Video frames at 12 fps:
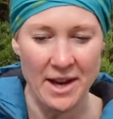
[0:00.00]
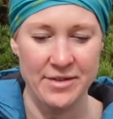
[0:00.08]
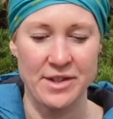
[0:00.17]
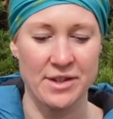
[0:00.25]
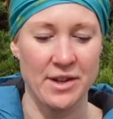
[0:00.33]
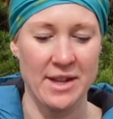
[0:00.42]
I've
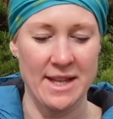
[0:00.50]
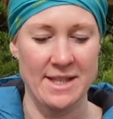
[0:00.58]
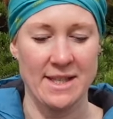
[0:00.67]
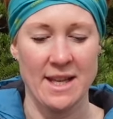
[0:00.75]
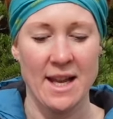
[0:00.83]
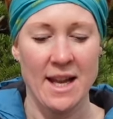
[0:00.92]
just got
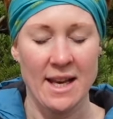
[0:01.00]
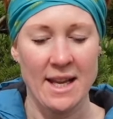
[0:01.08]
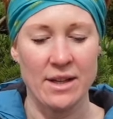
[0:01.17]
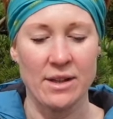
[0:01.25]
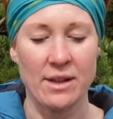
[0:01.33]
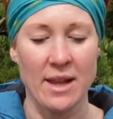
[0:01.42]
this
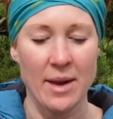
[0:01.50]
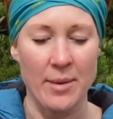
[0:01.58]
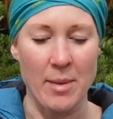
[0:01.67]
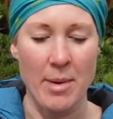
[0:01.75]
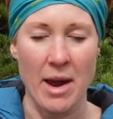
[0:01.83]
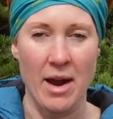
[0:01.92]
little
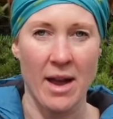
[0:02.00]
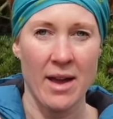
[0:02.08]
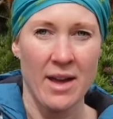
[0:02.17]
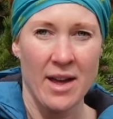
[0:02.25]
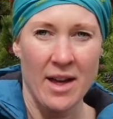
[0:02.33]
lightweight pair